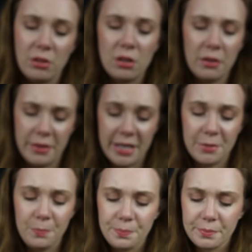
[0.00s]
and all
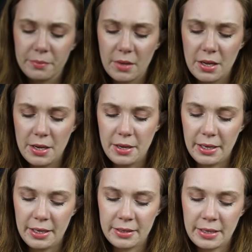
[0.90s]
that
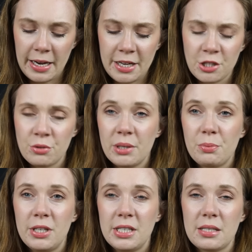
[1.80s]
and I had to
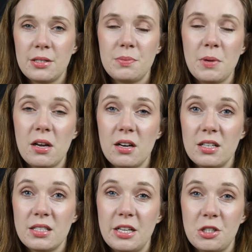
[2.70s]
repress this
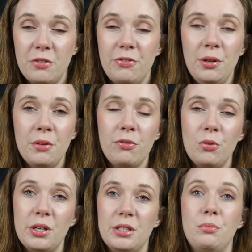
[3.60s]
because it actually fell on the
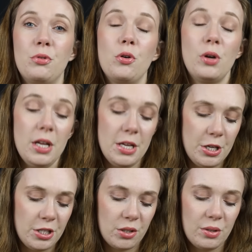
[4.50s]
floor and it broke.
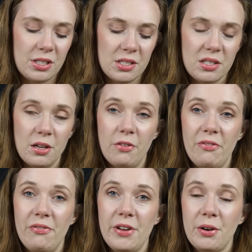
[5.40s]
So this is a
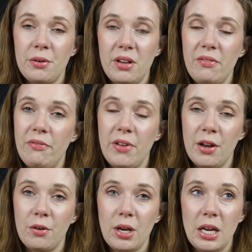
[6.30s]
very,
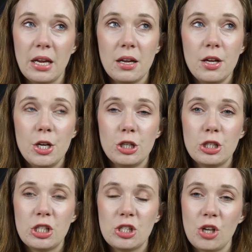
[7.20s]
very
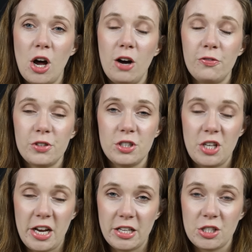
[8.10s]
soft
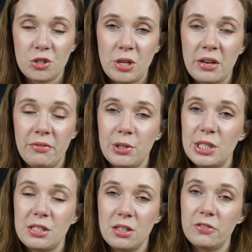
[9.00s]
texture and a very
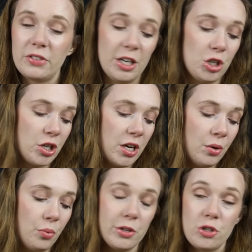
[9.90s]
soft
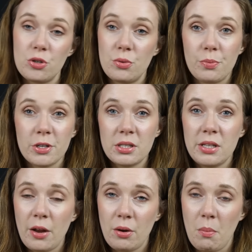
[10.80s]
eyeshadow, which
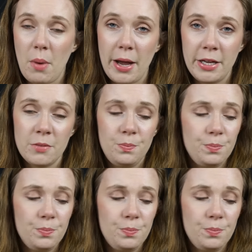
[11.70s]
personally I don't mind